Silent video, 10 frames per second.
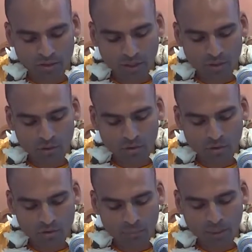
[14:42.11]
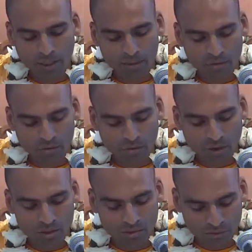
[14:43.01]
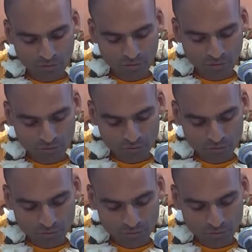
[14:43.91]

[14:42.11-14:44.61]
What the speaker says: they do not depend on others.